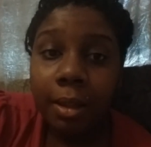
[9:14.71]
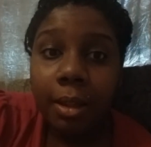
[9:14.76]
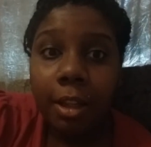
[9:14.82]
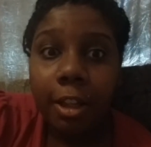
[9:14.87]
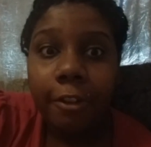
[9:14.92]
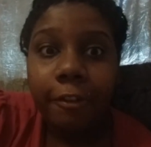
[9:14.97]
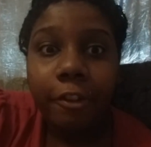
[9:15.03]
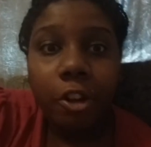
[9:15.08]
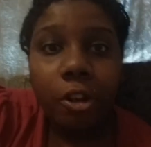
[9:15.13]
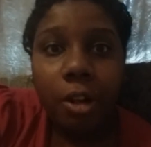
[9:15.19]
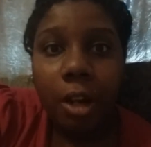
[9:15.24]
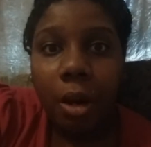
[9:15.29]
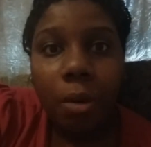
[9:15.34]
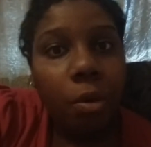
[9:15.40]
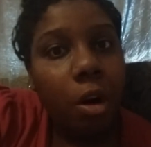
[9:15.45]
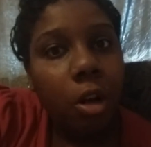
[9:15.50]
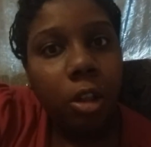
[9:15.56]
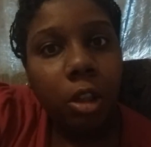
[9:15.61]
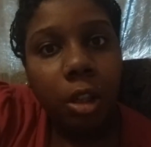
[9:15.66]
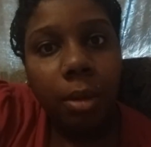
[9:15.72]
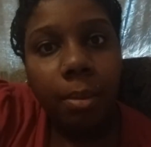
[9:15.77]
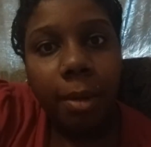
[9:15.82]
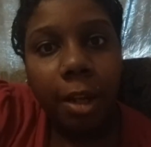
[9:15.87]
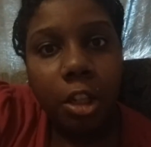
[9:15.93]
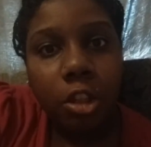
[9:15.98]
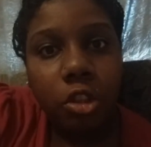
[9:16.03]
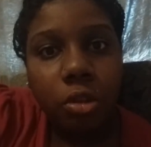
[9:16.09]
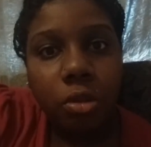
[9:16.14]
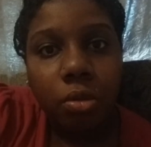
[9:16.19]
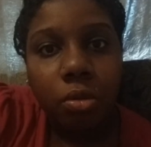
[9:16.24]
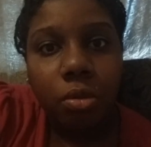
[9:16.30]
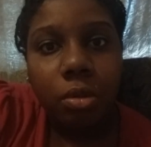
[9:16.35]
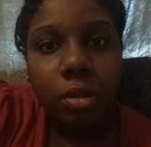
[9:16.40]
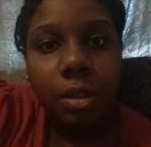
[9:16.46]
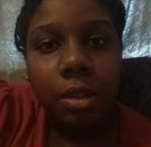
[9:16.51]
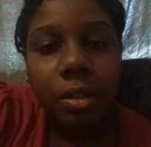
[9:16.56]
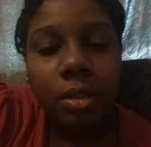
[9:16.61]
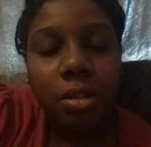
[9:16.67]
If you're not walking in my
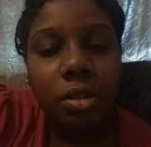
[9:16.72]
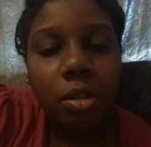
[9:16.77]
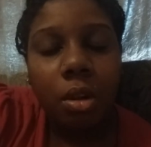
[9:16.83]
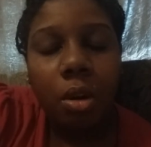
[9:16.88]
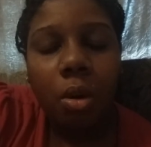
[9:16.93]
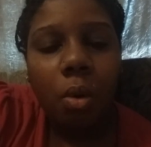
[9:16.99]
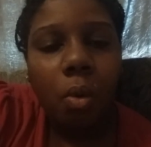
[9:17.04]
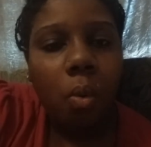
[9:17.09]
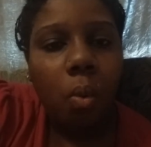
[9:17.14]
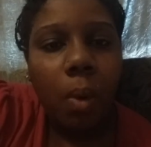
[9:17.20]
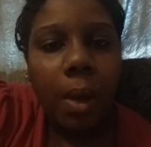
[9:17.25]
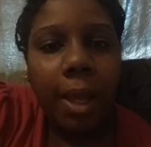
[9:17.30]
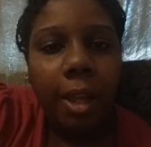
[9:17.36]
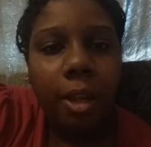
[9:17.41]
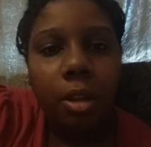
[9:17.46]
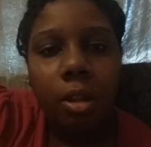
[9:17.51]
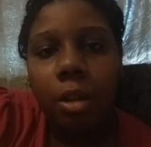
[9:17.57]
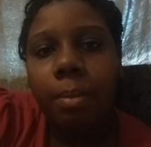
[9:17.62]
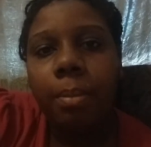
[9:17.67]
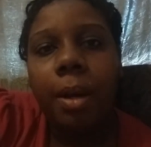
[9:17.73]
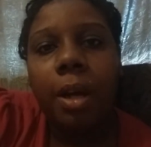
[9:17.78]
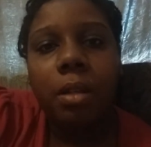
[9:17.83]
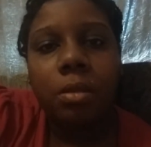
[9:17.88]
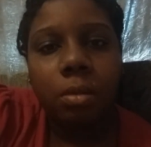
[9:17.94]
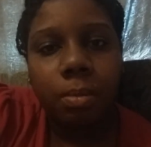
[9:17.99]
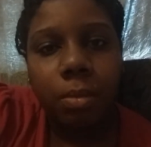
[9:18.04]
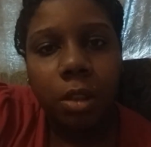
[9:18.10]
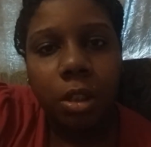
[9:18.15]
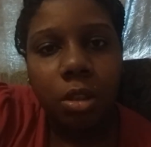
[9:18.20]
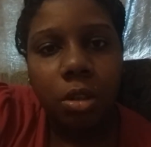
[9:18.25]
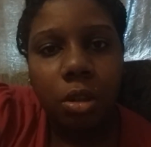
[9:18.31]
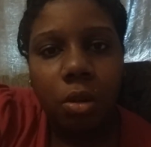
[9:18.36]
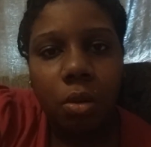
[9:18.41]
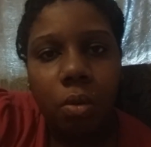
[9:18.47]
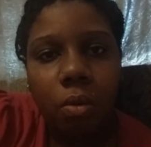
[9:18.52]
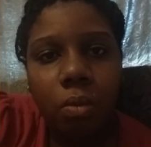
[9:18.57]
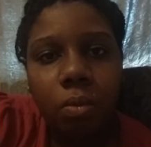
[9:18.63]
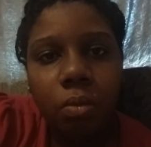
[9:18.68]
shoes, there's no way you can possibly
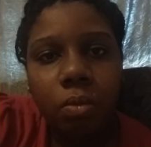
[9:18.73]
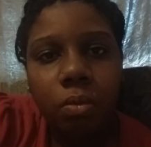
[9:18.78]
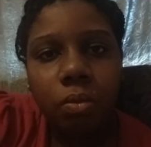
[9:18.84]
know